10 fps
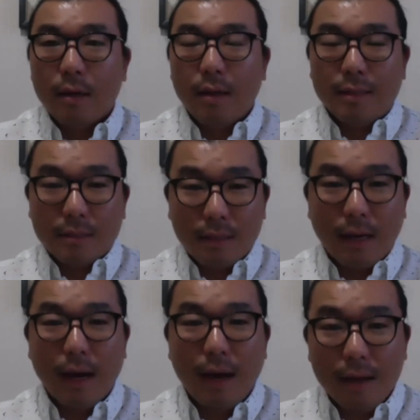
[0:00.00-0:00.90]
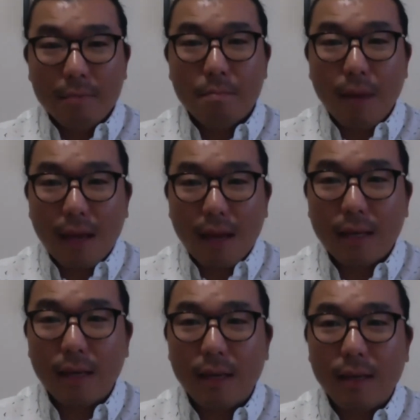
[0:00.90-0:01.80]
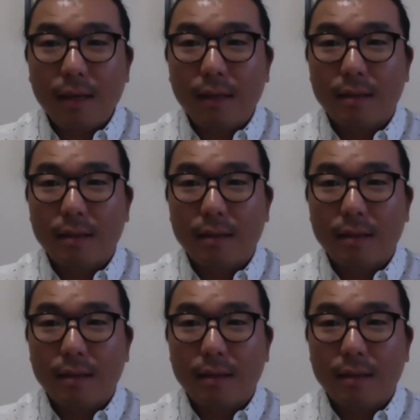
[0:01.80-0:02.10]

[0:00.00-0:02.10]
it's God making